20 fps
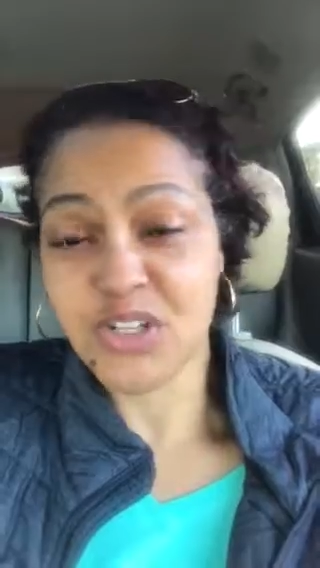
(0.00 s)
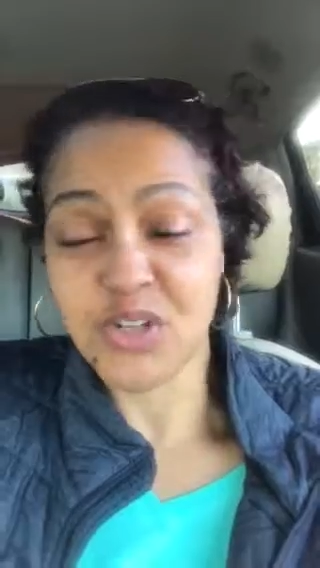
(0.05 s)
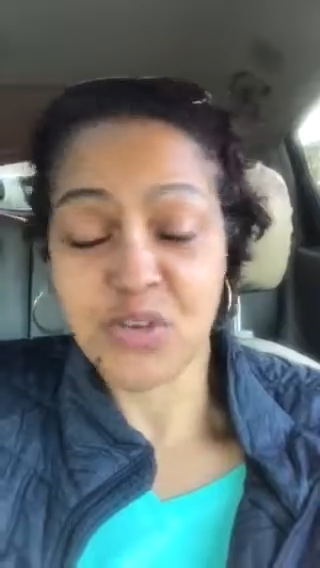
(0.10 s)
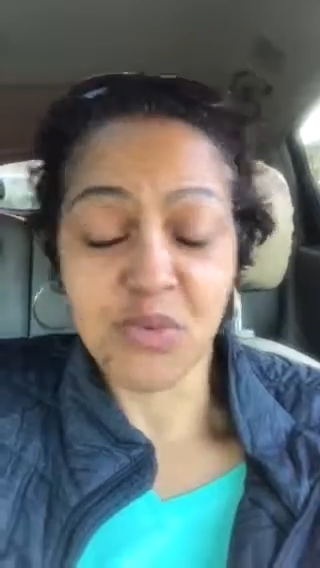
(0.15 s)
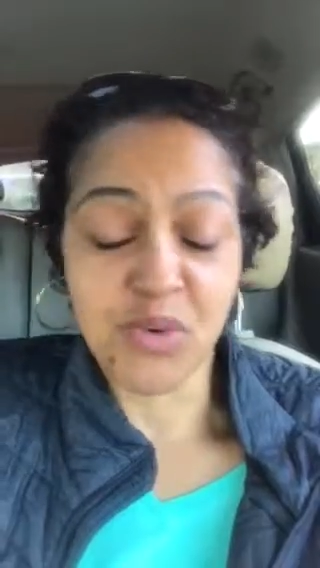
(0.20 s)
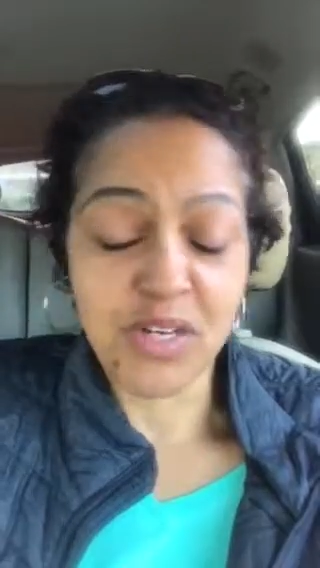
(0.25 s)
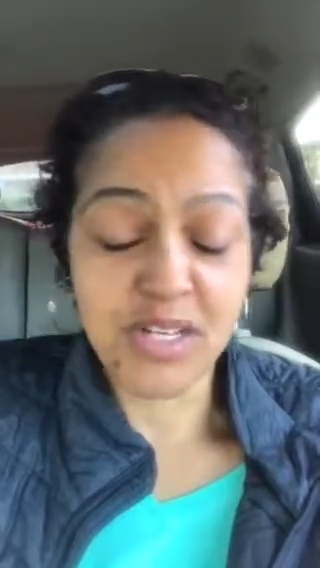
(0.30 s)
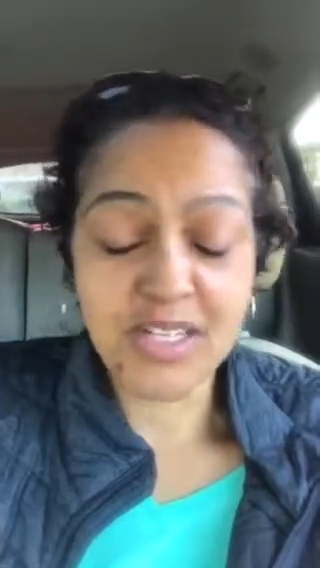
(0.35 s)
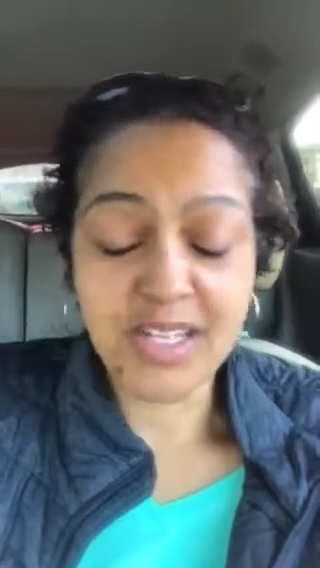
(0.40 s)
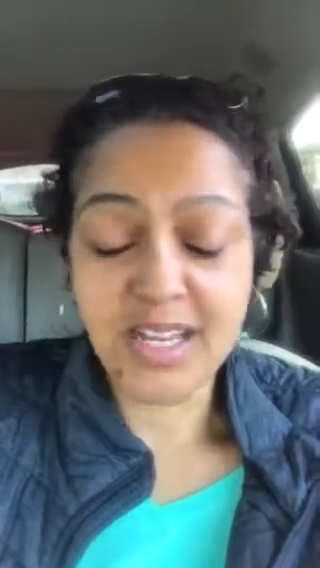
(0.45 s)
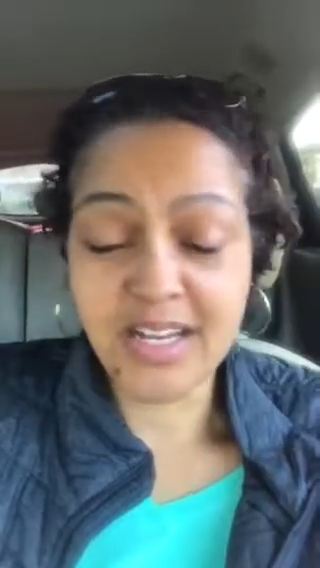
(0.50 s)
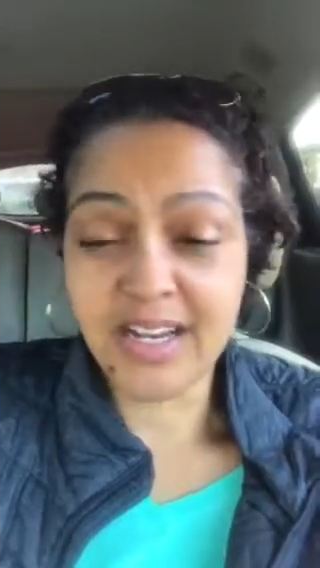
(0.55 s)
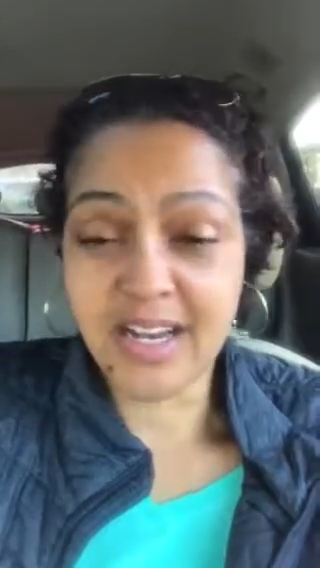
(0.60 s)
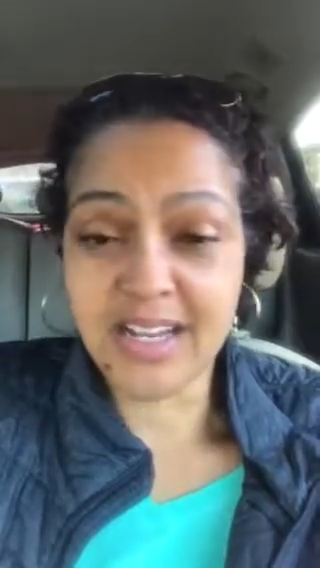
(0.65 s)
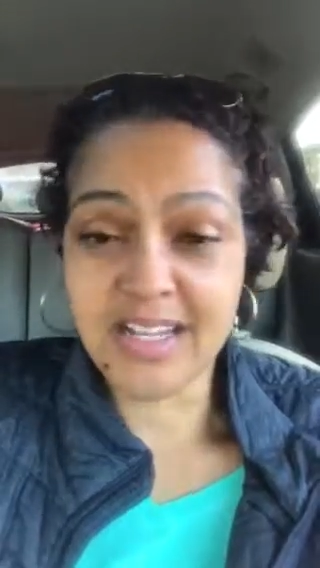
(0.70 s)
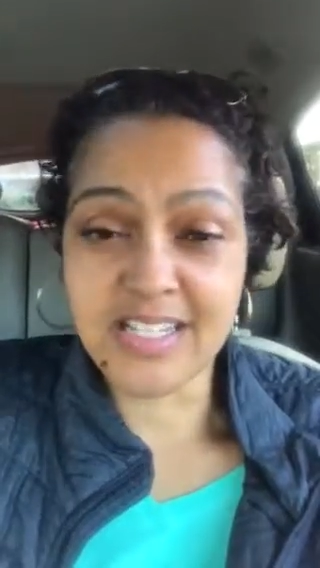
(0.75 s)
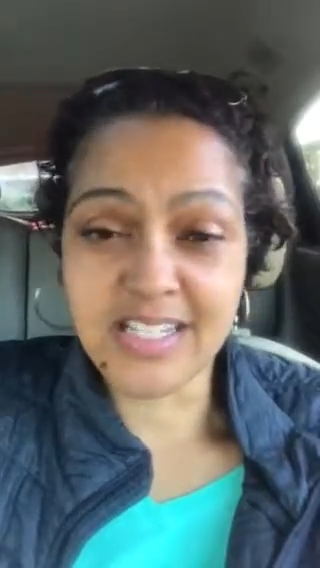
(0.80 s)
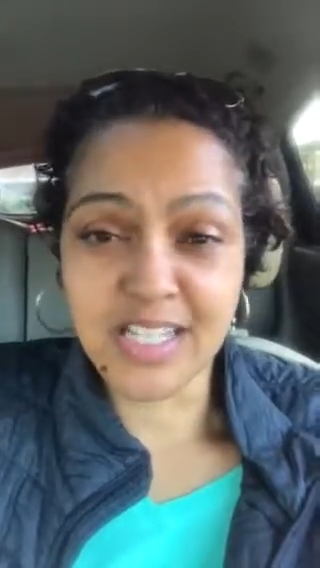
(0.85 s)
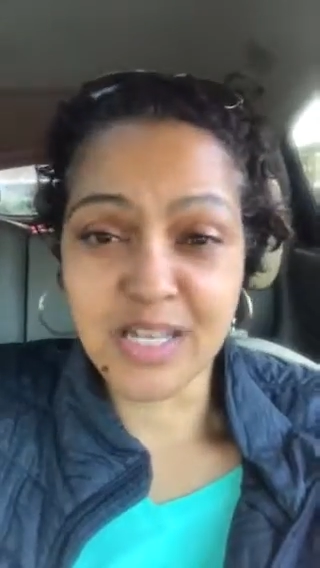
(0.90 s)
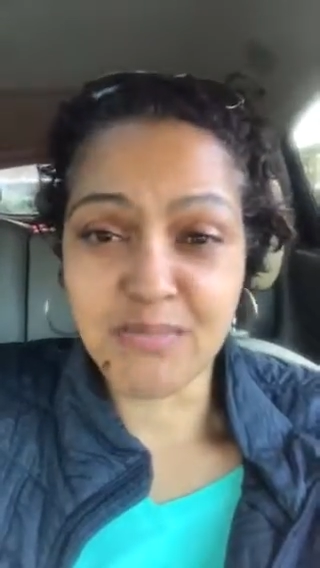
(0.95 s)
You want to take
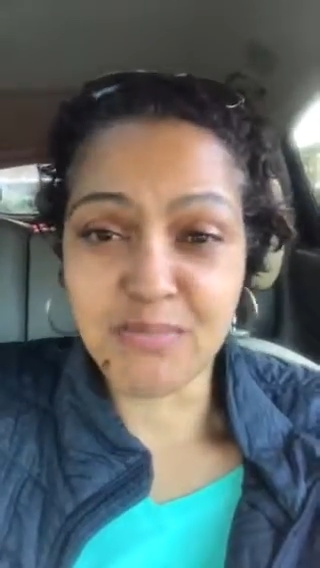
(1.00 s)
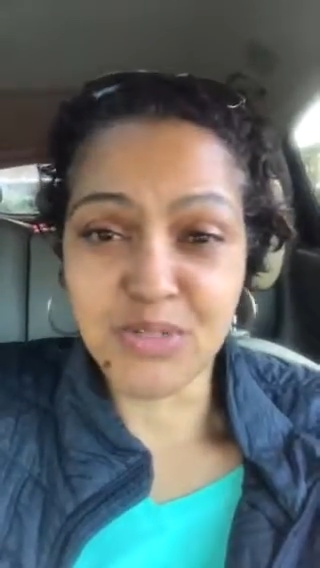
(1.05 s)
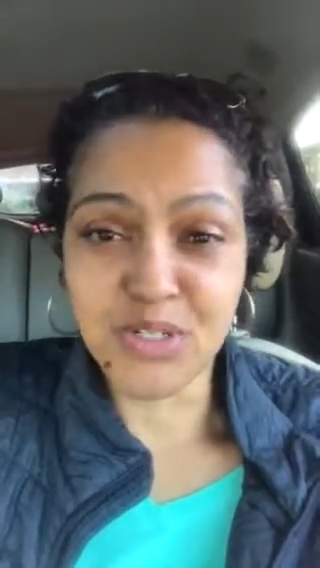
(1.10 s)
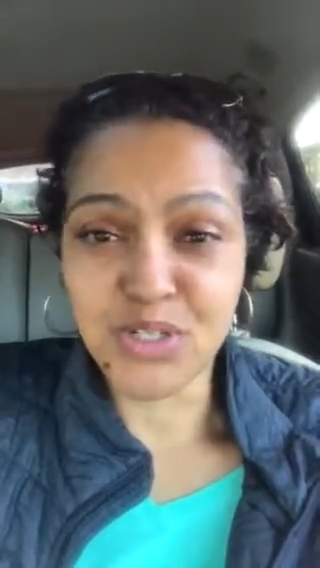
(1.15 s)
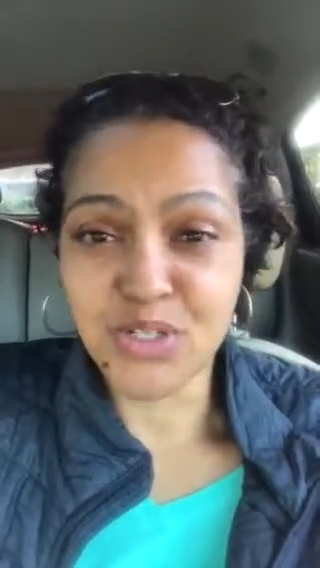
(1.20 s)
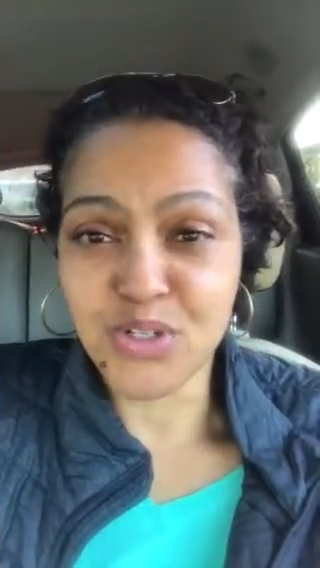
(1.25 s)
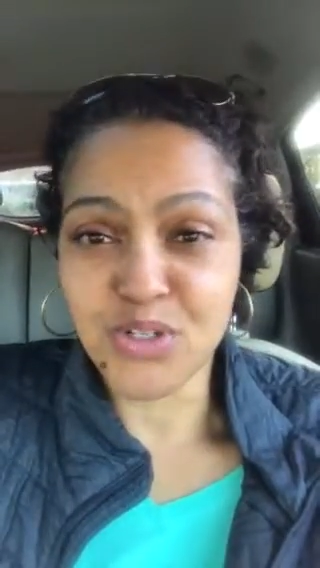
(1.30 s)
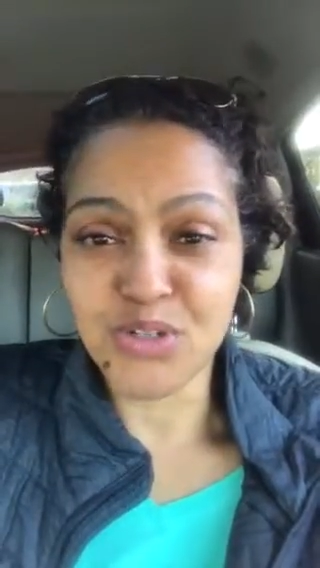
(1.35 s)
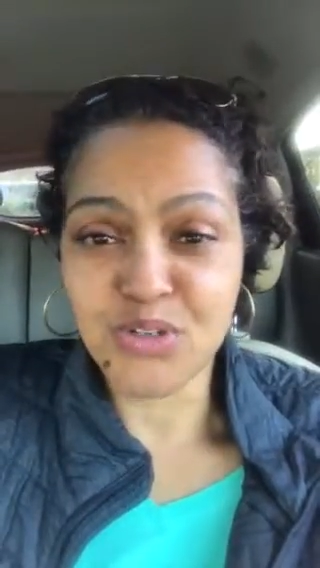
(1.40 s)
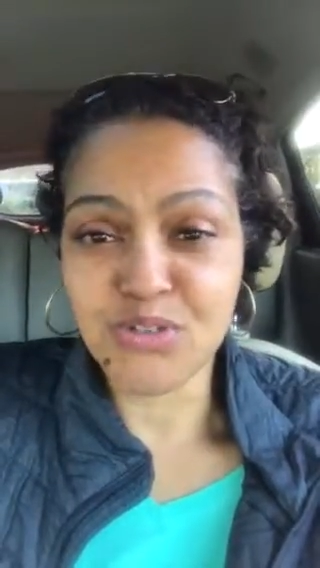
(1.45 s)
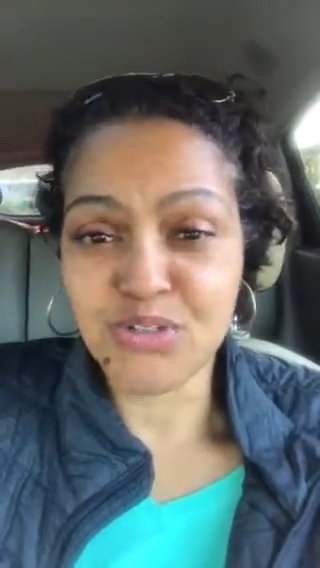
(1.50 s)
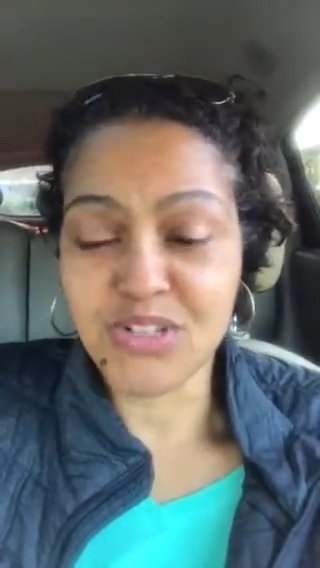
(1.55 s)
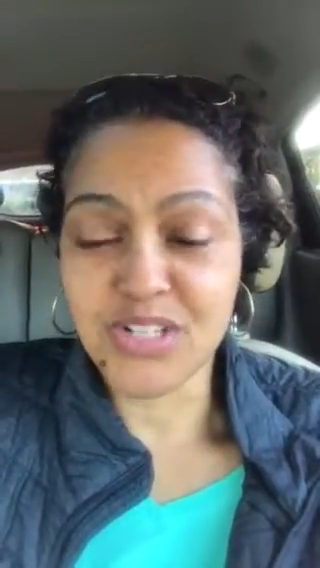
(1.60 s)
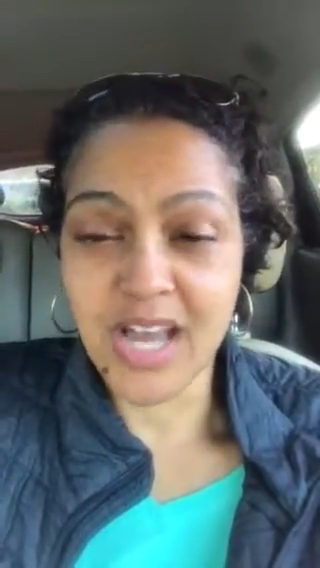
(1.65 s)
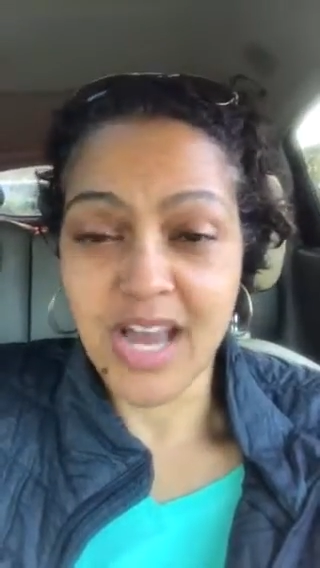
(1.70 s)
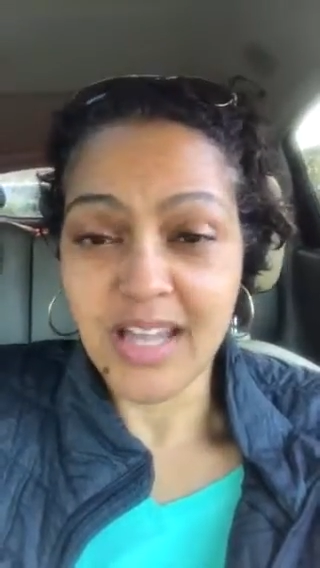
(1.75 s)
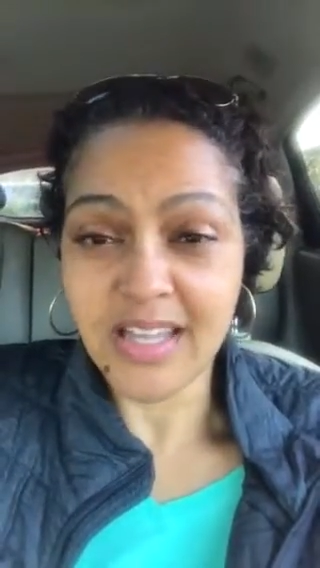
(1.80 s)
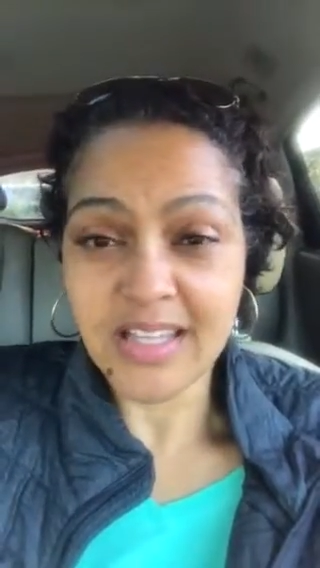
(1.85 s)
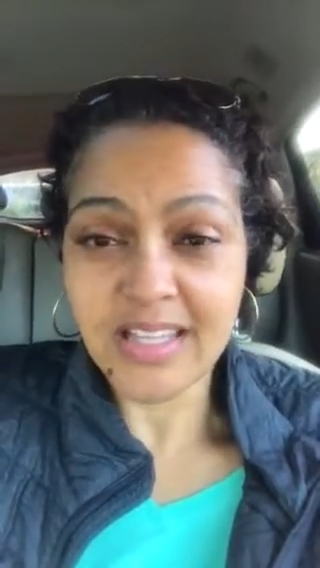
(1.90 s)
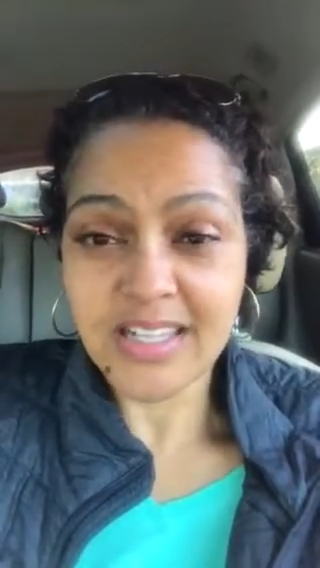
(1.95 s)
on some new
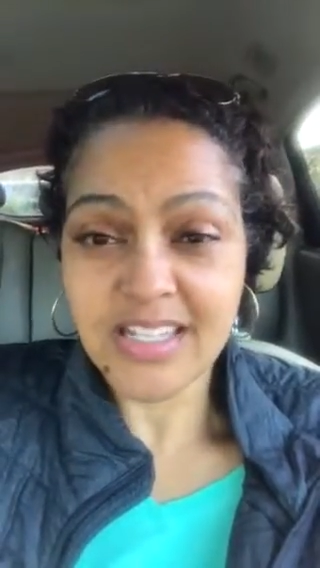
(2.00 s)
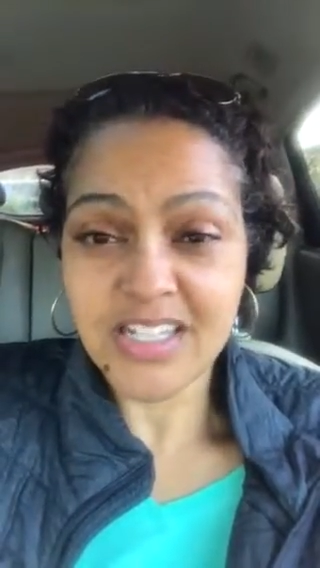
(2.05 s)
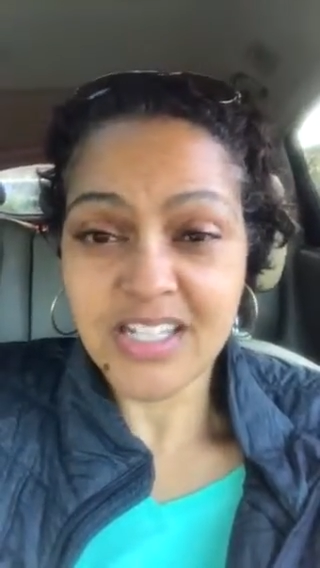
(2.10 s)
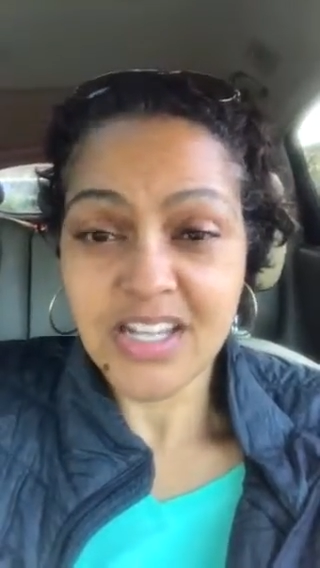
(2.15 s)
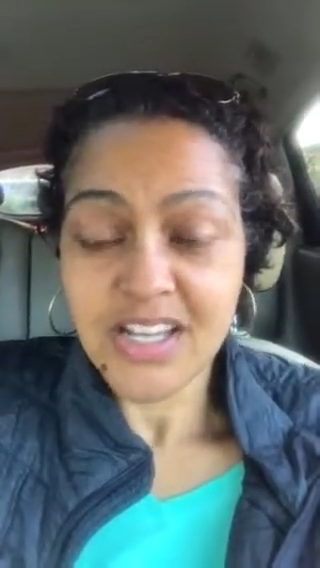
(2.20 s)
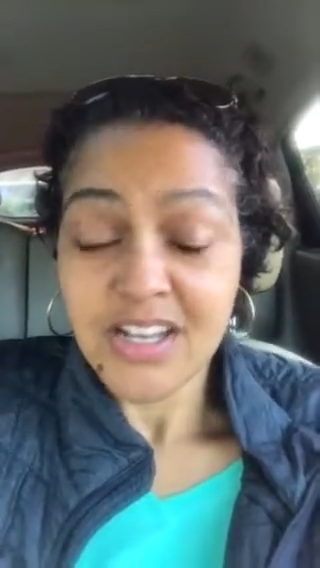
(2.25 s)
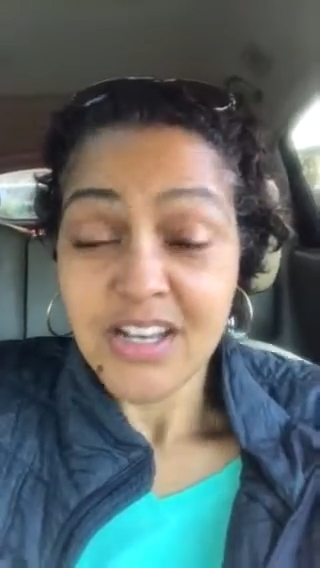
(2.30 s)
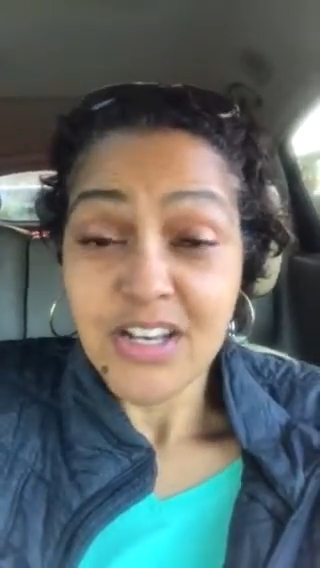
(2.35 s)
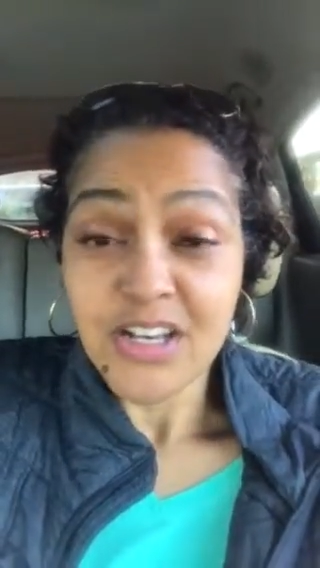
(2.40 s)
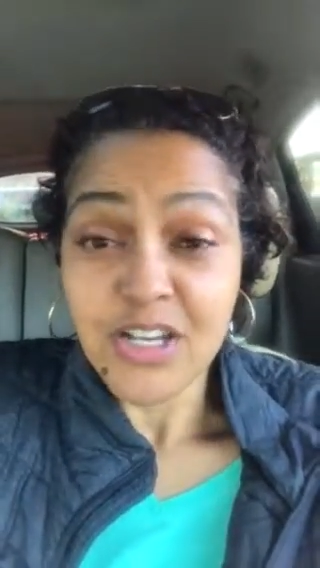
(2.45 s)
challenge?